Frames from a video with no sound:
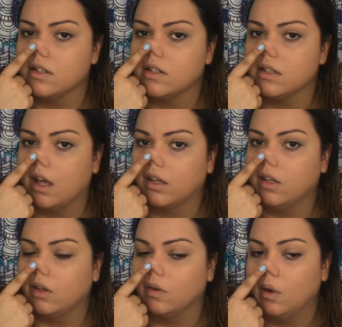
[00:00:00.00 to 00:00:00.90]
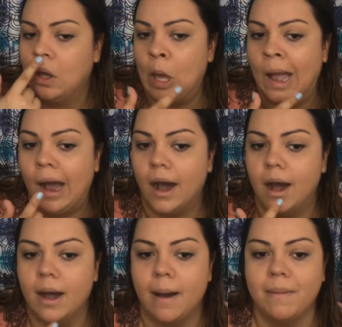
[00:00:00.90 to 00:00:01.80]
is not cute.
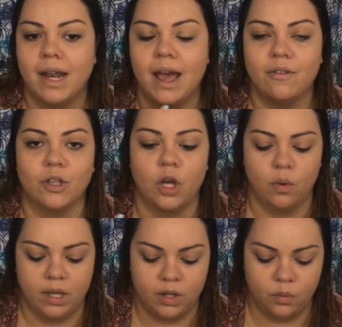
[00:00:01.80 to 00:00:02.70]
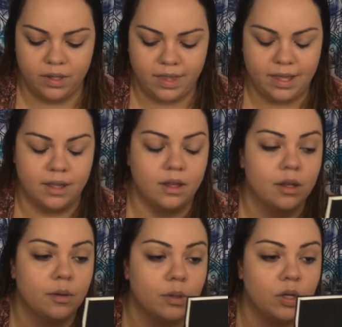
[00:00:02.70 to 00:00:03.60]
I'm gonna have to go in with a
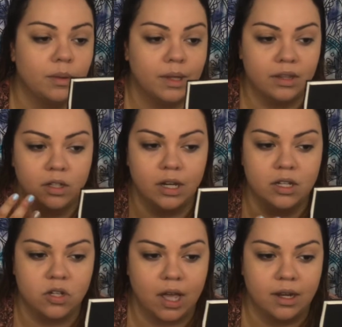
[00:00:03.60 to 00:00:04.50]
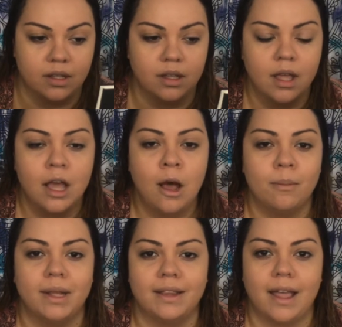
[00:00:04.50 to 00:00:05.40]
beauty blender and try to
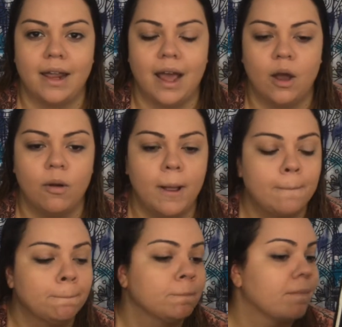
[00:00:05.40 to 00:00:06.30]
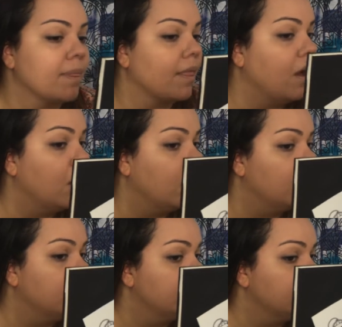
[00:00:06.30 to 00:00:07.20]
blend that out.
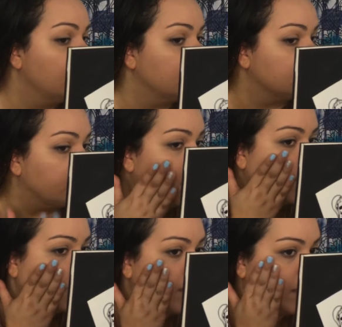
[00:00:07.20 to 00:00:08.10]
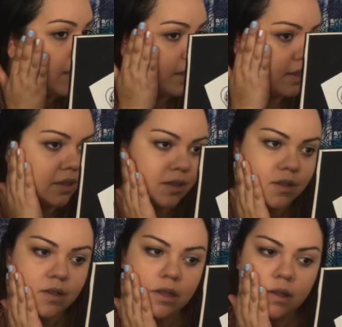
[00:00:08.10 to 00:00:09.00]
As far
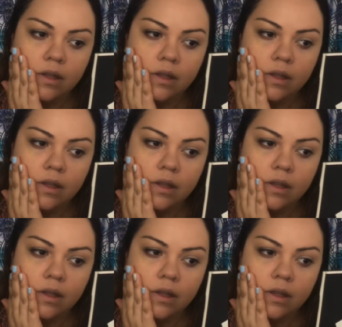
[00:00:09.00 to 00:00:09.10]
as